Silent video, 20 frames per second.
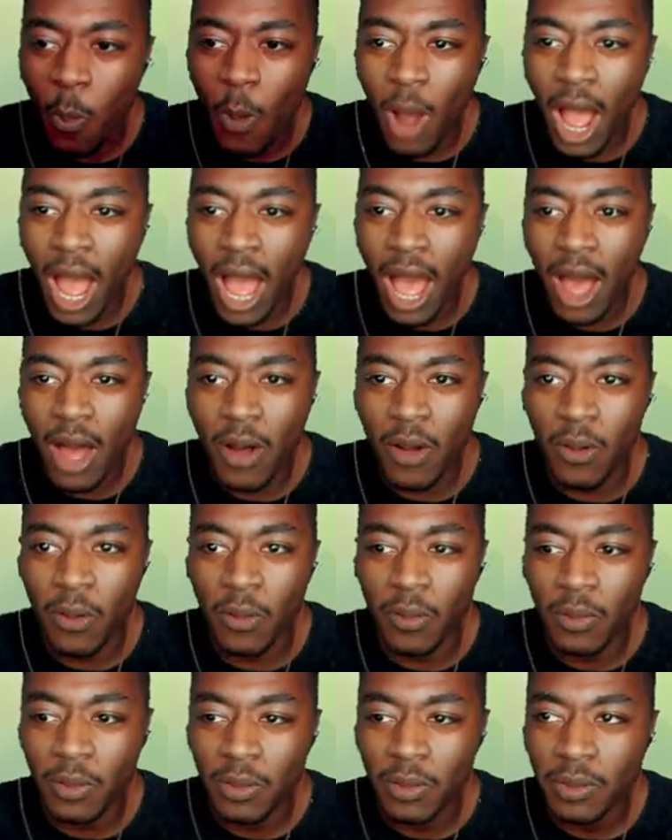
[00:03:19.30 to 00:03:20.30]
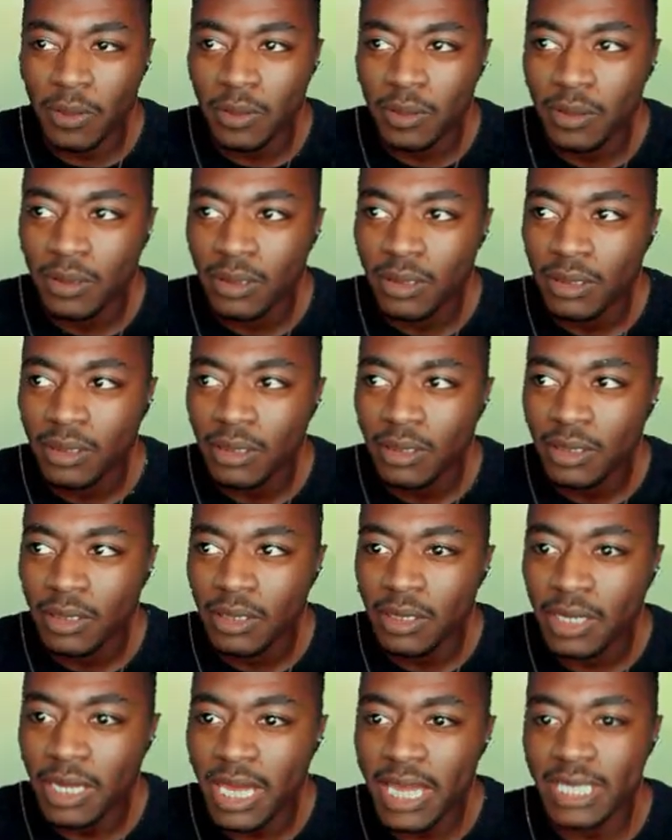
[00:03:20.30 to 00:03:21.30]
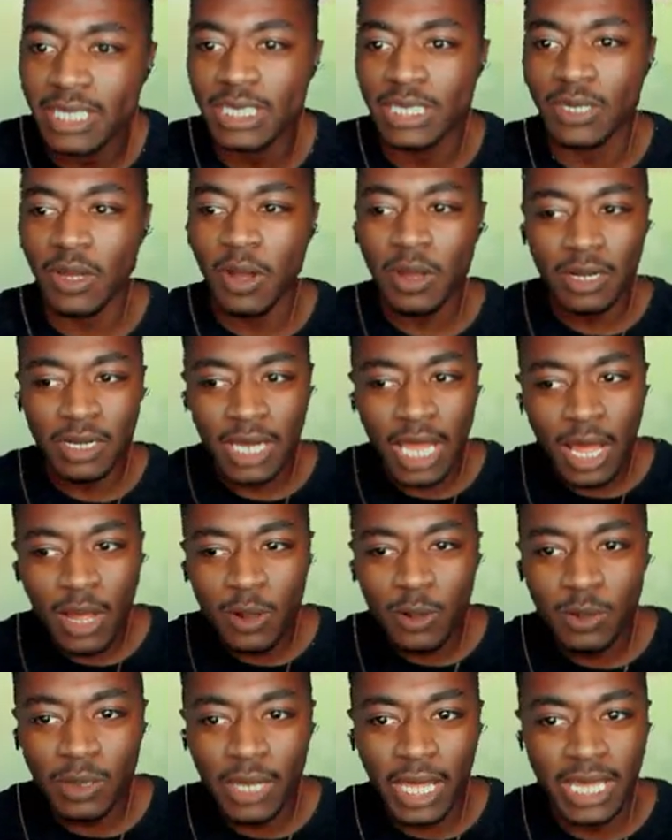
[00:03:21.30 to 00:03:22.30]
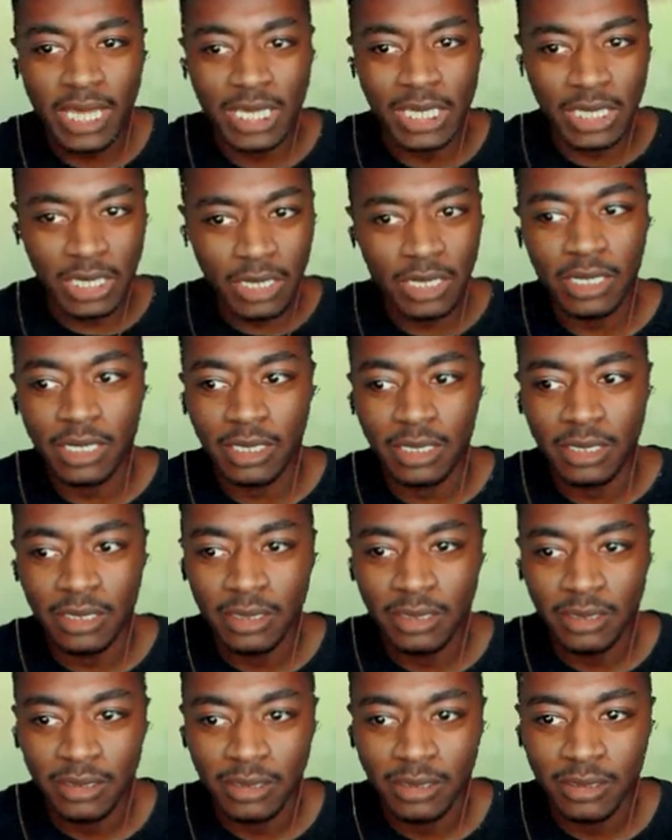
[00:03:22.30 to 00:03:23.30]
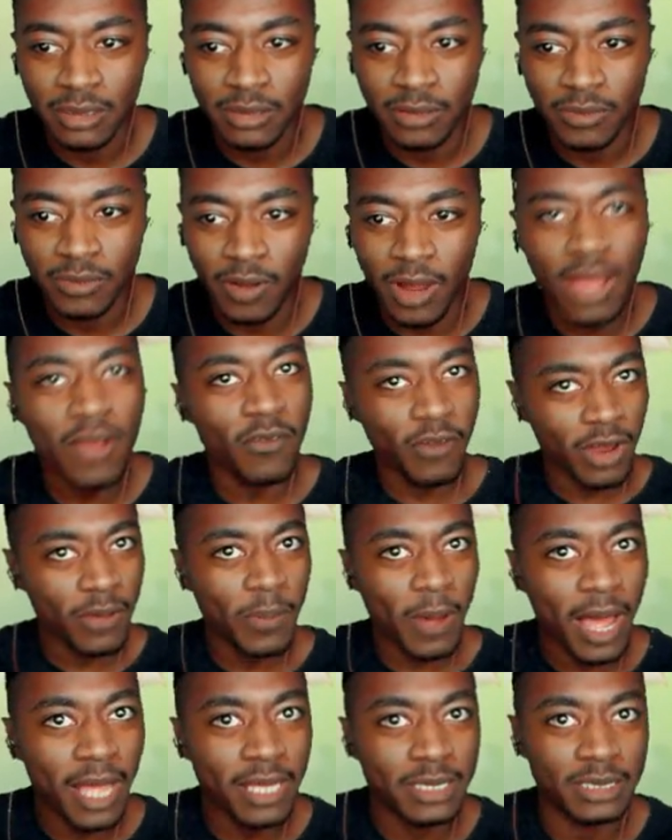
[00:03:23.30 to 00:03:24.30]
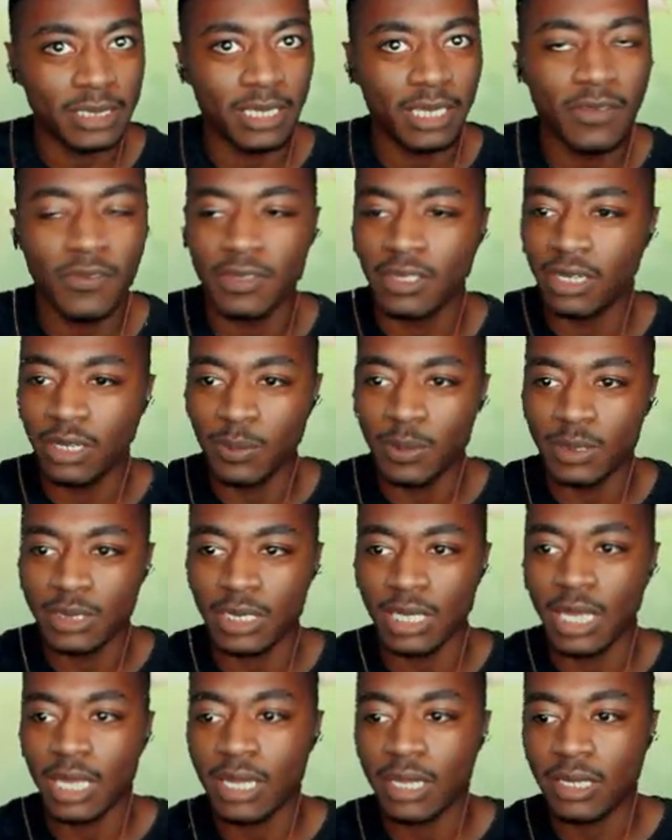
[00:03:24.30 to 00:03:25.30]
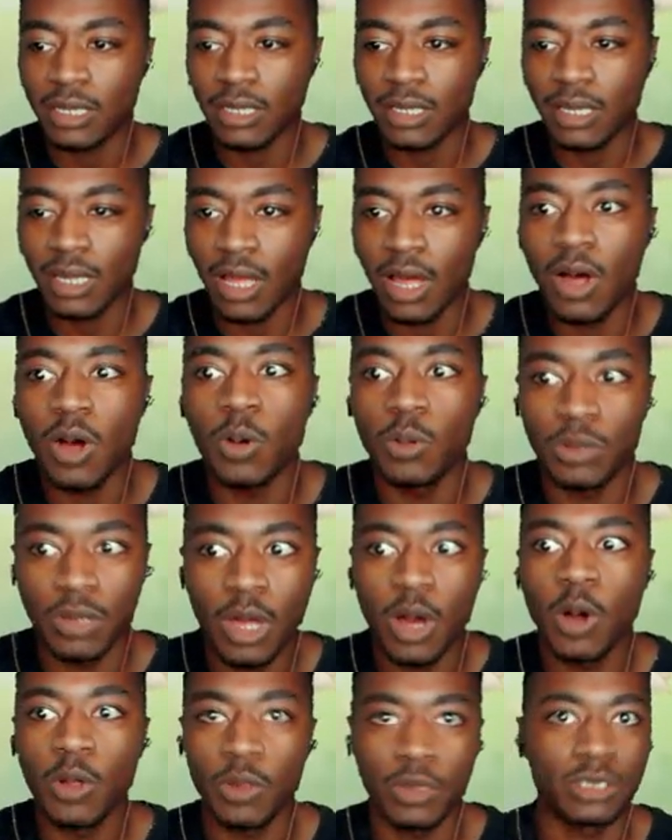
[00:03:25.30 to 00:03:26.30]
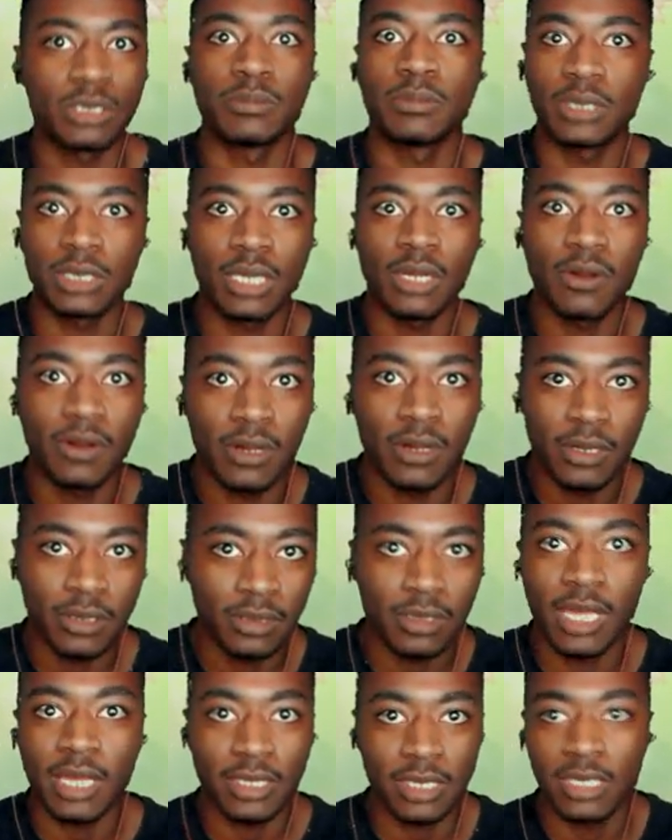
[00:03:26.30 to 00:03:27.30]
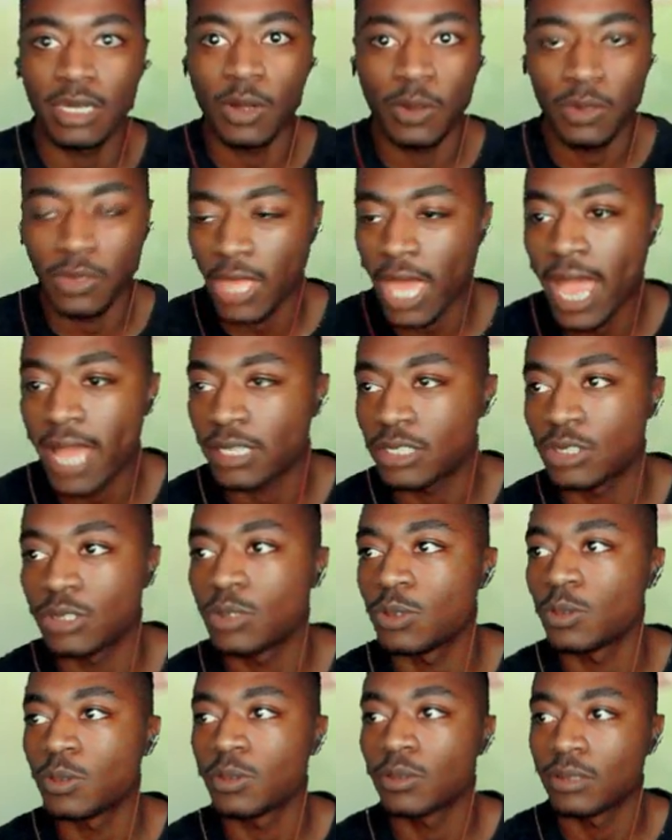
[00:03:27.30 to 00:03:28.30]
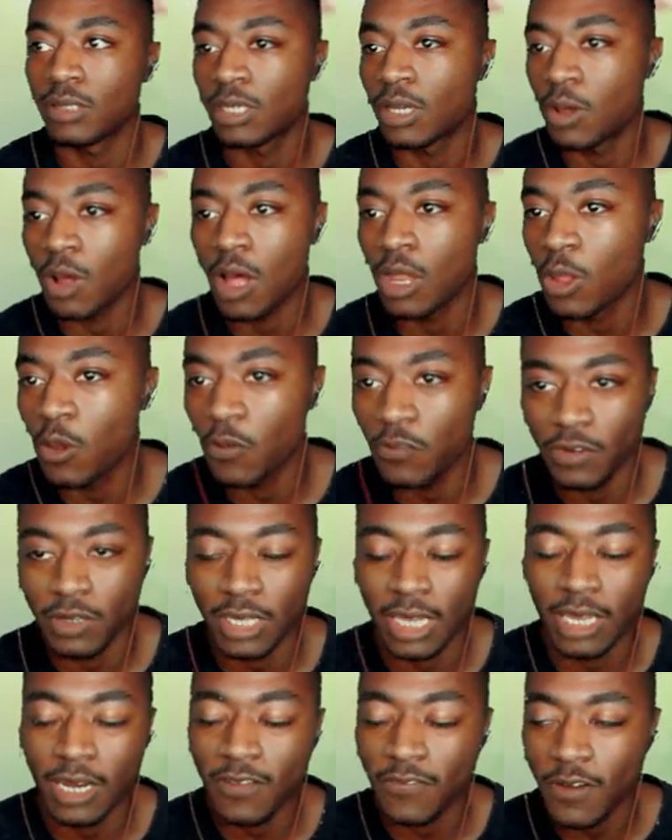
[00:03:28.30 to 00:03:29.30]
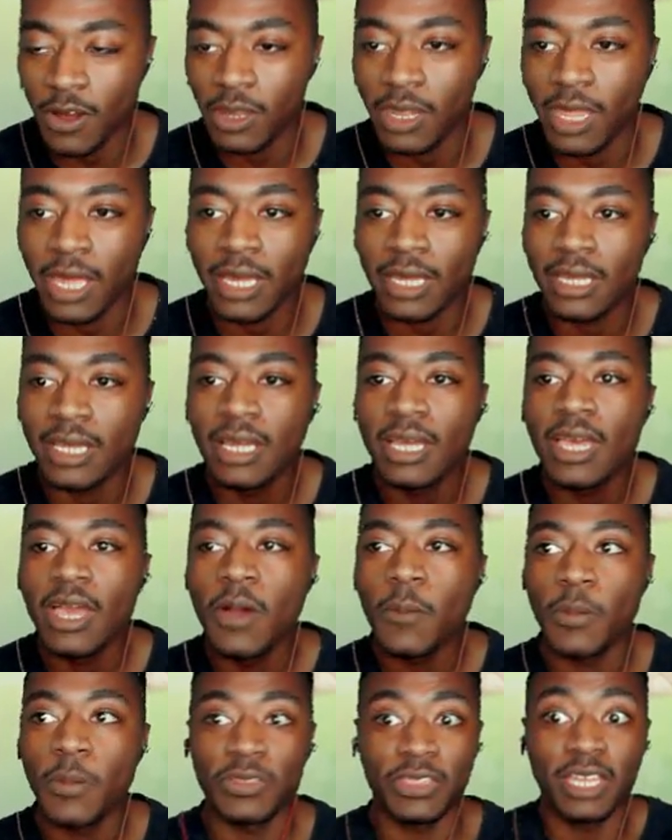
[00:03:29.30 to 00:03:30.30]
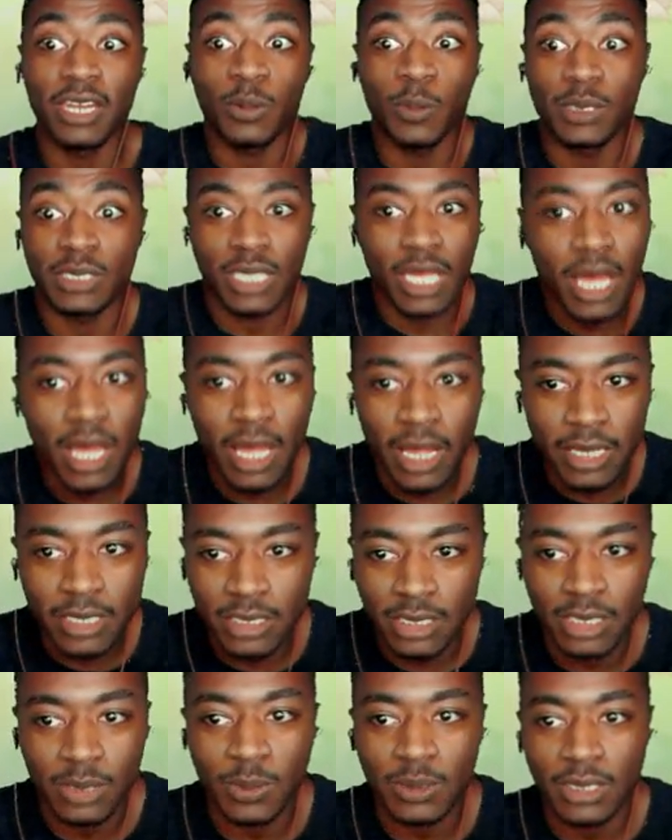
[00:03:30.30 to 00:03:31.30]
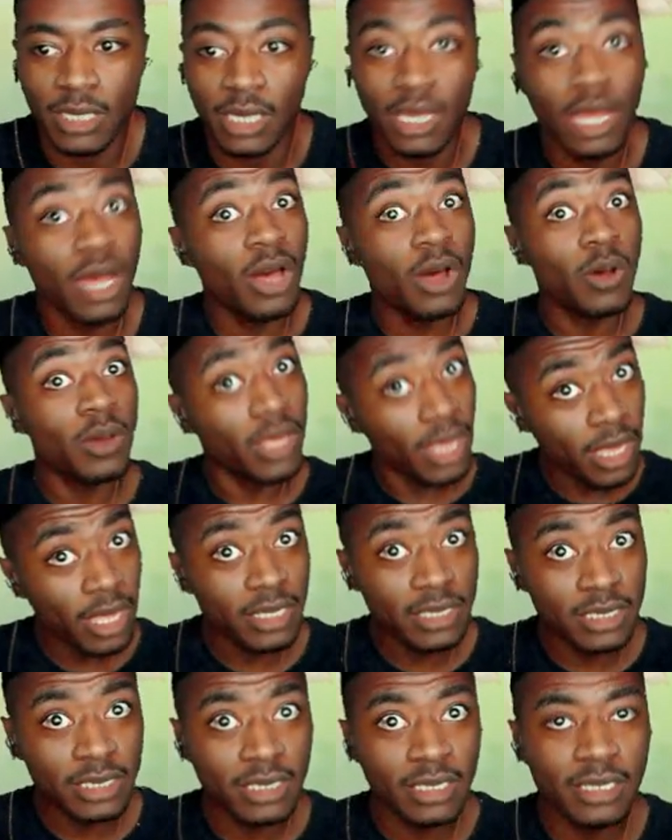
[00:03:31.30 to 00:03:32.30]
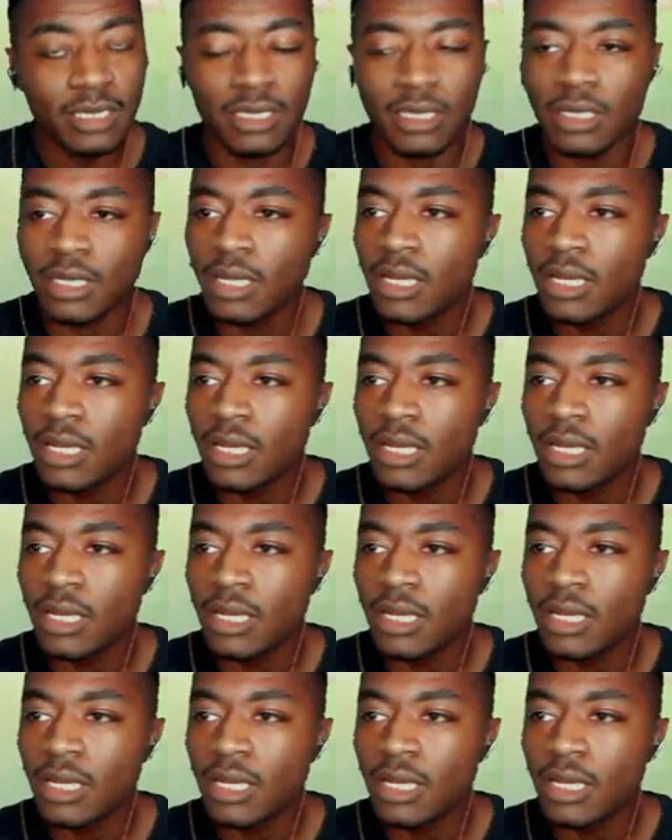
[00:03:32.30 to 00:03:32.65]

Wow. It started out like good, right? Very positive. And then it was like, oh no, the Samsara, like, you know, the act two, you know, all over again. It felt like. But then it was us, and it was like, oh, okay, that's good.